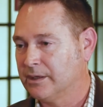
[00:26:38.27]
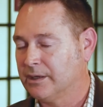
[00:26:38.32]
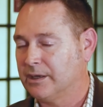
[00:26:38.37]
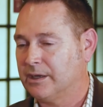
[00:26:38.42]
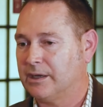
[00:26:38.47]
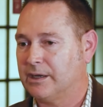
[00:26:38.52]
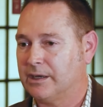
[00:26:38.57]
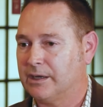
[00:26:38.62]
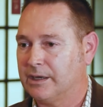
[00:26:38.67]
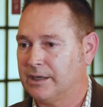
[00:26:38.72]

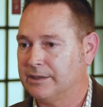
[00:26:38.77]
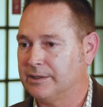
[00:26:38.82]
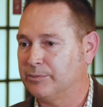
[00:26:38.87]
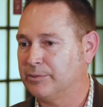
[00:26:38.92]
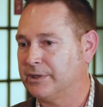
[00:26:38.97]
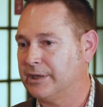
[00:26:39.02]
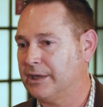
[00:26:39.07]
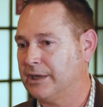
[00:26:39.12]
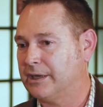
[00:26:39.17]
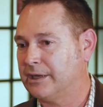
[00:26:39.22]
And then
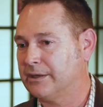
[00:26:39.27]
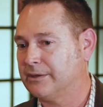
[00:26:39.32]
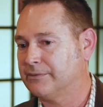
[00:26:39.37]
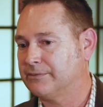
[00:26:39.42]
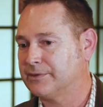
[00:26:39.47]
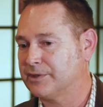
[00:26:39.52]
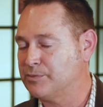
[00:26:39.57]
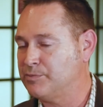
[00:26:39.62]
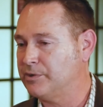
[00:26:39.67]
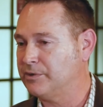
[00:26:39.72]
we
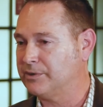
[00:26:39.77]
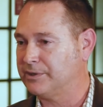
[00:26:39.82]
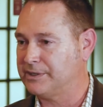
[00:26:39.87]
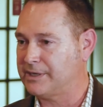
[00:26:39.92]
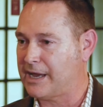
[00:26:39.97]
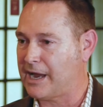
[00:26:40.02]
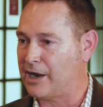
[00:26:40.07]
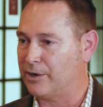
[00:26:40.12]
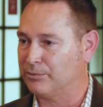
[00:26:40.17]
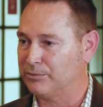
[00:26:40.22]
have community
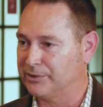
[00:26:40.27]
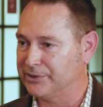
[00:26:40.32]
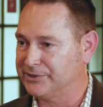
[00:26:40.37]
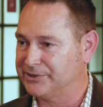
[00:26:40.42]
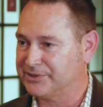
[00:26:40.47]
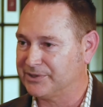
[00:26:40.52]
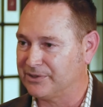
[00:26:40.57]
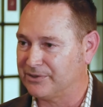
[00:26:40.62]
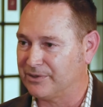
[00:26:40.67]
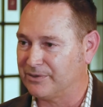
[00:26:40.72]

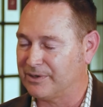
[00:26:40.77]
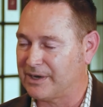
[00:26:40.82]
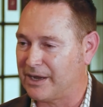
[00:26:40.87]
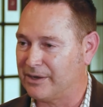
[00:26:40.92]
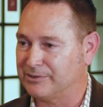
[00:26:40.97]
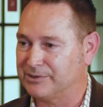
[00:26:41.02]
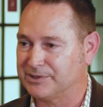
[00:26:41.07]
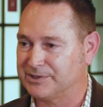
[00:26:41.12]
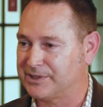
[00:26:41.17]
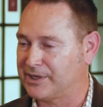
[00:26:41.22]
outreach that are
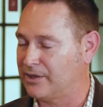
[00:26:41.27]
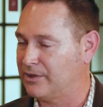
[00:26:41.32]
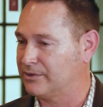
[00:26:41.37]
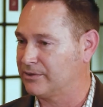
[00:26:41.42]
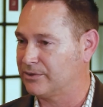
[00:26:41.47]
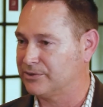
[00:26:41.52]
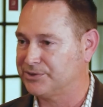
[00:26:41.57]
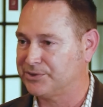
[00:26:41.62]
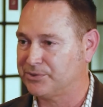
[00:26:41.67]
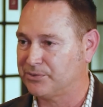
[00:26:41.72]
out just telling
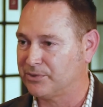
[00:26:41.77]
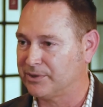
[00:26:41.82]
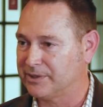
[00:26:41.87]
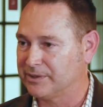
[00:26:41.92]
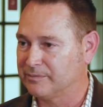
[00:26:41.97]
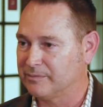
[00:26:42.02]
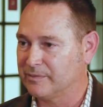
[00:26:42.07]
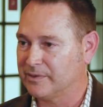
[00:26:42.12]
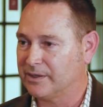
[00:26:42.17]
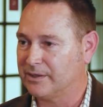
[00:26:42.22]
our story,
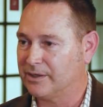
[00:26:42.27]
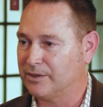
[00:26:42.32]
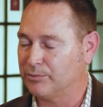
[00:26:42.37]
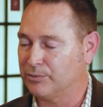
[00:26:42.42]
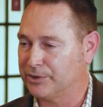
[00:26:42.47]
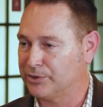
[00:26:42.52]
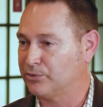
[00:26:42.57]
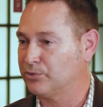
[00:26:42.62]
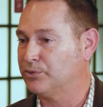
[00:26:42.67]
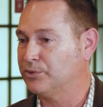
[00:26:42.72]

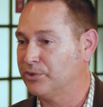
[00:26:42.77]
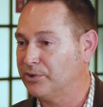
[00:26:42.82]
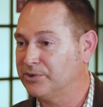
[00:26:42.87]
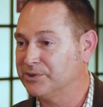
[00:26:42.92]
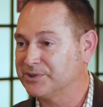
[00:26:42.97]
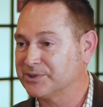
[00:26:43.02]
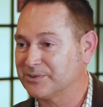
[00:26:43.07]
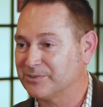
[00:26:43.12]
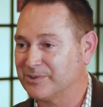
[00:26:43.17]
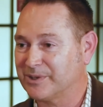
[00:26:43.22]

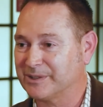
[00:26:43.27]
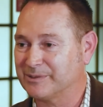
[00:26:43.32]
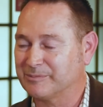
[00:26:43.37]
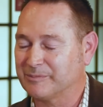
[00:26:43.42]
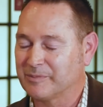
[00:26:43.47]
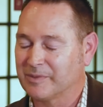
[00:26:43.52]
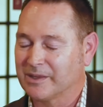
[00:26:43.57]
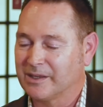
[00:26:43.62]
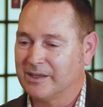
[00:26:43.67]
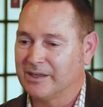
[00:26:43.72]
recruiters, right?
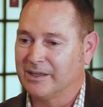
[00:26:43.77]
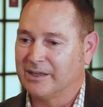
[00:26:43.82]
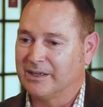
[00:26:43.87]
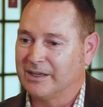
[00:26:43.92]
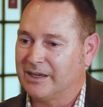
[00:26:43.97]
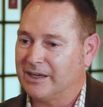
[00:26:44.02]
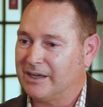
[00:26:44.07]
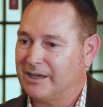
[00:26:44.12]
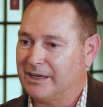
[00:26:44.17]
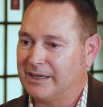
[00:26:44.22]

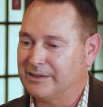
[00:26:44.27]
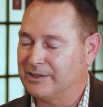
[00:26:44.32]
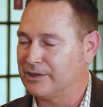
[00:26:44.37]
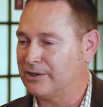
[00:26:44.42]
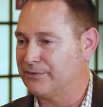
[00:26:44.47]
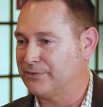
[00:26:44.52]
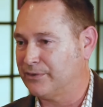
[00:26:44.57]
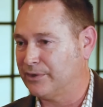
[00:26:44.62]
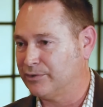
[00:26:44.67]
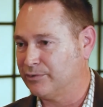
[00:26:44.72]
And then
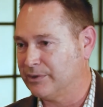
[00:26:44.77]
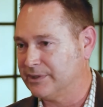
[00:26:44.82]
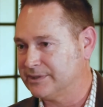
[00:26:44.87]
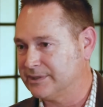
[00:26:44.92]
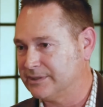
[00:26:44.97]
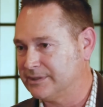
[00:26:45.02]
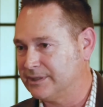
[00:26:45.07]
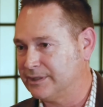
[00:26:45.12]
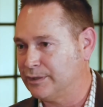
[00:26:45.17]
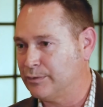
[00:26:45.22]
our
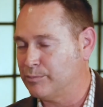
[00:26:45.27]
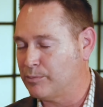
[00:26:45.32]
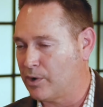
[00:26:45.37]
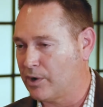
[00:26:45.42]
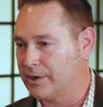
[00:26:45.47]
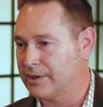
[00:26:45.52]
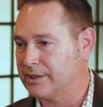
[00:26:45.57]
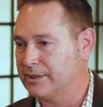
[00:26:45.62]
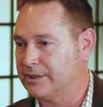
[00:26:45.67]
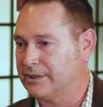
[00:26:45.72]
fundraising team,
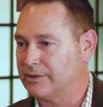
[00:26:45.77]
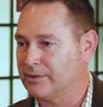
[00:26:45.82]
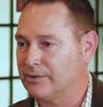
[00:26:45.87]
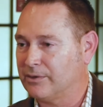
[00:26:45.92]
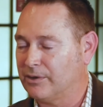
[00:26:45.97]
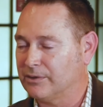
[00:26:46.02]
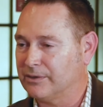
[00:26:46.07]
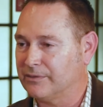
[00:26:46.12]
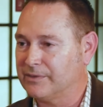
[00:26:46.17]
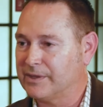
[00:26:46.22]
marketing,
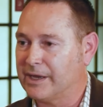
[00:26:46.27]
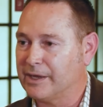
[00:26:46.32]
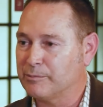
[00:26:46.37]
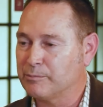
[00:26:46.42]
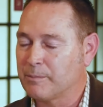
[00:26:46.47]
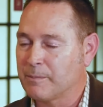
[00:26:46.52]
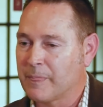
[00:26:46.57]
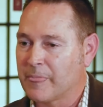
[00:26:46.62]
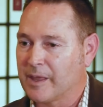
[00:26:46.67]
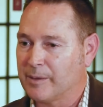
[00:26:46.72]
all of that.
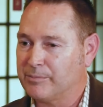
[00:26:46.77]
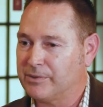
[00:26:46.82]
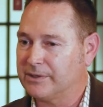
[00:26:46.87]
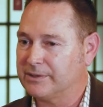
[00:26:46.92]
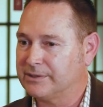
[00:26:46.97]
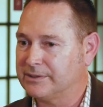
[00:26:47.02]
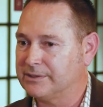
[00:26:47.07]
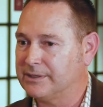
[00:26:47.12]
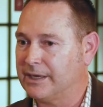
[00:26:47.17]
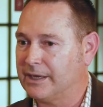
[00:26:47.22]

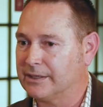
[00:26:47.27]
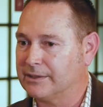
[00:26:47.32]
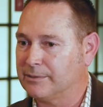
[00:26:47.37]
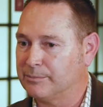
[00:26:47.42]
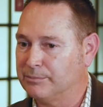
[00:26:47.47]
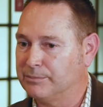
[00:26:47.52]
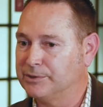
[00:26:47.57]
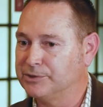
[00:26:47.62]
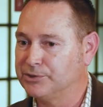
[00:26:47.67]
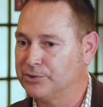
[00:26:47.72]
But the
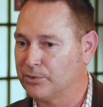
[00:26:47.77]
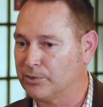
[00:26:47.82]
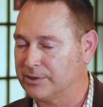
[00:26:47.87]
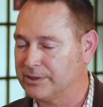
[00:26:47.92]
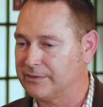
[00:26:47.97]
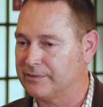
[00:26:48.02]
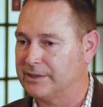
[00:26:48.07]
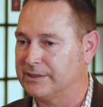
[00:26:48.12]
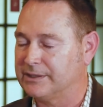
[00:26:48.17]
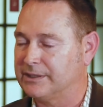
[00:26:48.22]
majority
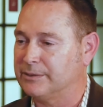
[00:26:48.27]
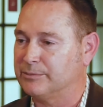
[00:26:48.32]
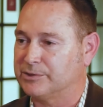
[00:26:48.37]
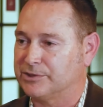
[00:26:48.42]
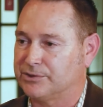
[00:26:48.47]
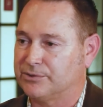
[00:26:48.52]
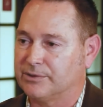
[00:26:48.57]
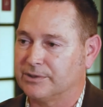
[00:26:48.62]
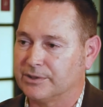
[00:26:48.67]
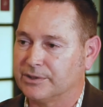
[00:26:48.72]
of the team is
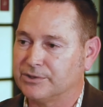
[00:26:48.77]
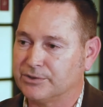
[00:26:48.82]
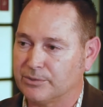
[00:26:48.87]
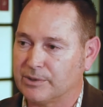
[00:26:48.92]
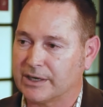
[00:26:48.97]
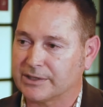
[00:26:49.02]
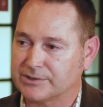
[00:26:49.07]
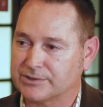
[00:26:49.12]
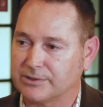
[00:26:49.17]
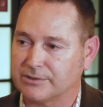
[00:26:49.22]
doing the
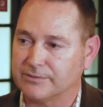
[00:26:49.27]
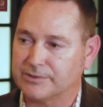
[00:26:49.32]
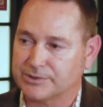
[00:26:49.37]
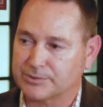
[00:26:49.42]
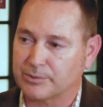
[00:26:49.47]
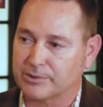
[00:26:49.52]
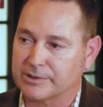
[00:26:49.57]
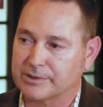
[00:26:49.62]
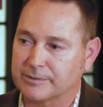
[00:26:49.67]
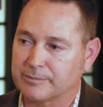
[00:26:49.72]
direct service
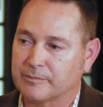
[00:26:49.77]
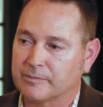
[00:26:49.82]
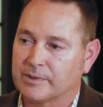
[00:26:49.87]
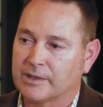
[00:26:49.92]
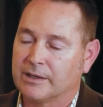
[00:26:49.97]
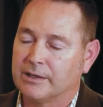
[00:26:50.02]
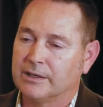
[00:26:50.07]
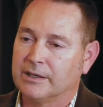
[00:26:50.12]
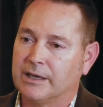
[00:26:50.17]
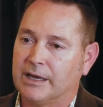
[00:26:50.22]
work.
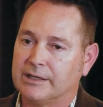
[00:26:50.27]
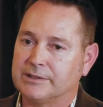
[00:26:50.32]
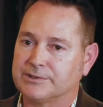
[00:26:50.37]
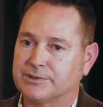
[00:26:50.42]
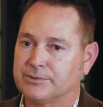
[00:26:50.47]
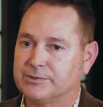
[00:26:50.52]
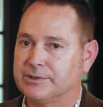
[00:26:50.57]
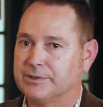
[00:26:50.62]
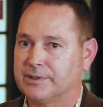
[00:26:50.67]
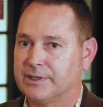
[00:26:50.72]
And
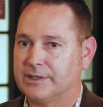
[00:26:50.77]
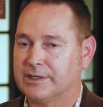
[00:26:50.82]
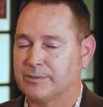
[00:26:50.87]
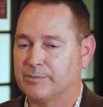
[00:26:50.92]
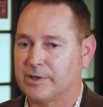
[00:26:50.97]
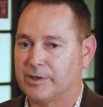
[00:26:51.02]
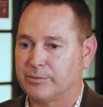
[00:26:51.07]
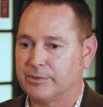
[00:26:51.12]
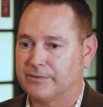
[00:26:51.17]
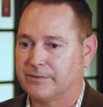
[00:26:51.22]
so you think
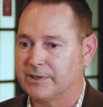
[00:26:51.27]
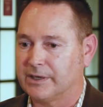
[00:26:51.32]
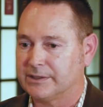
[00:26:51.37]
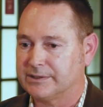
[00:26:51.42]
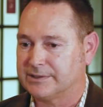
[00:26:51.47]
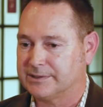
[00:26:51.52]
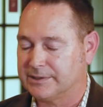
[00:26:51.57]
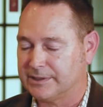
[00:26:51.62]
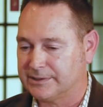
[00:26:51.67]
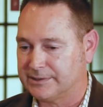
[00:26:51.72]
about, we've got
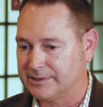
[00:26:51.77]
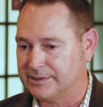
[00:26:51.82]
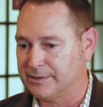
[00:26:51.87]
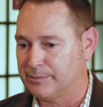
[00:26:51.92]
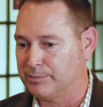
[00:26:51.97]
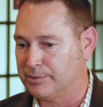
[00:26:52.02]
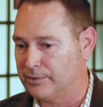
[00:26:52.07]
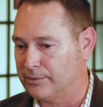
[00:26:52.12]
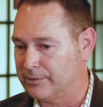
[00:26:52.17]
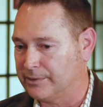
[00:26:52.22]
60
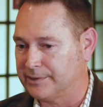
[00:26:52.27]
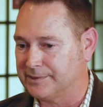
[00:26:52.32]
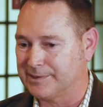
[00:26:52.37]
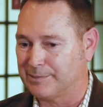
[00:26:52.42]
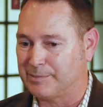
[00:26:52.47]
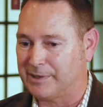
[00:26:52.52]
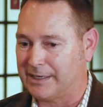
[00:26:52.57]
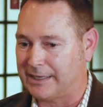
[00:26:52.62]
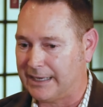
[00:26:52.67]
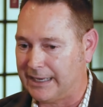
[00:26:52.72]
employees,
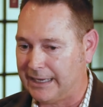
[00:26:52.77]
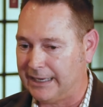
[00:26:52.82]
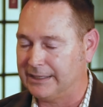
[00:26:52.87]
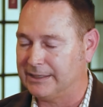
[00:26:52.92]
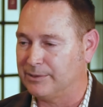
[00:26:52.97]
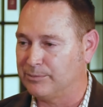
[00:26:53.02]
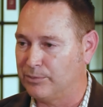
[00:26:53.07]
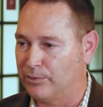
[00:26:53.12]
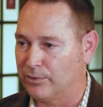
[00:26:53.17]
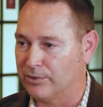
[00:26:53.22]
about
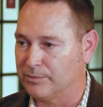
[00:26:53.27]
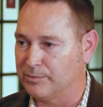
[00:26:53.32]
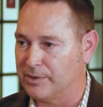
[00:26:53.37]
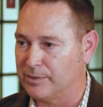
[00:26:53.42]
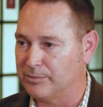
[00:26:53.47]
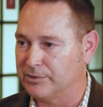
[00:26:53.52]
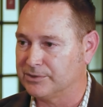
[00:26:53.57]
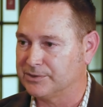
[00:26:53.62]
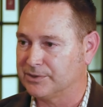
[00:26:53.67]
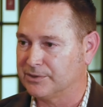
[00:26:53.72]
80 board
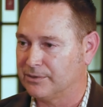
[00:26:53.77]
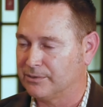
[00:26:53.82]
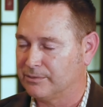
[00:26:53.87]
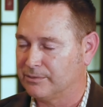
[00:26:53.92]
members,